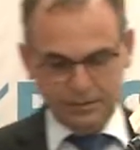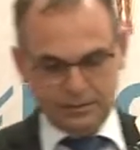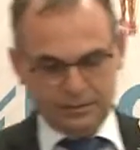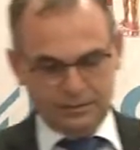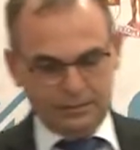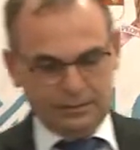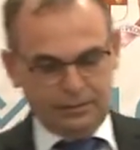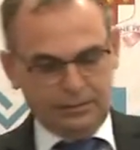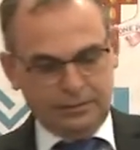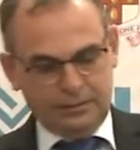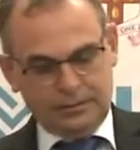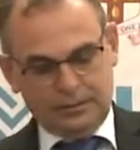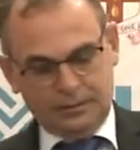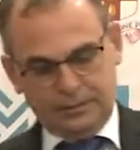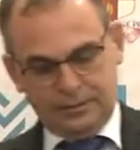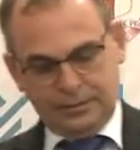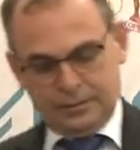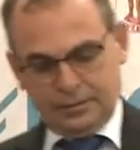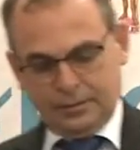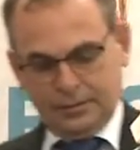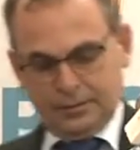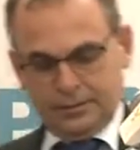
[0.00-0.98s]

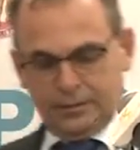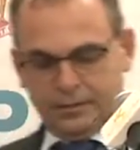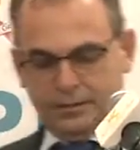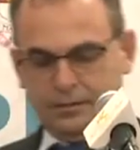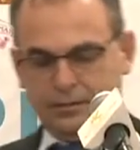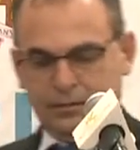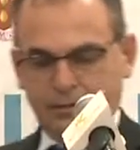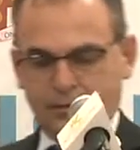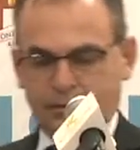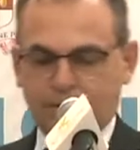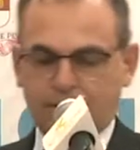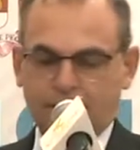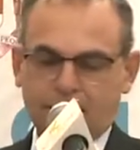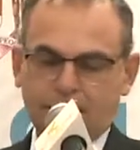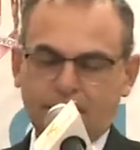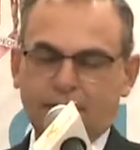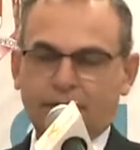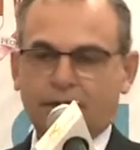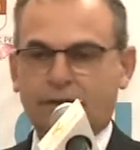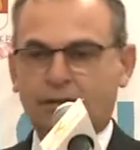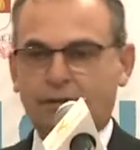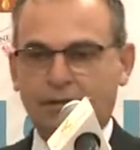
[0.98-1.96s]

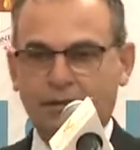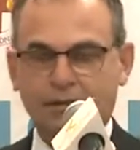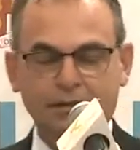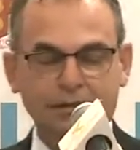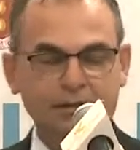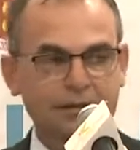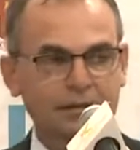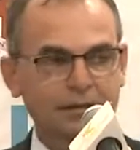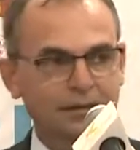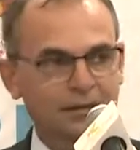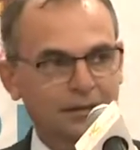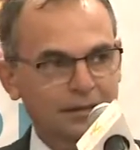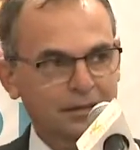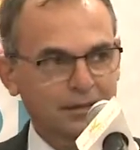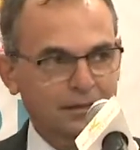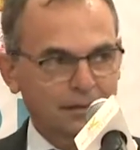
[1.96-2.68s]
No one is speaking in this clip.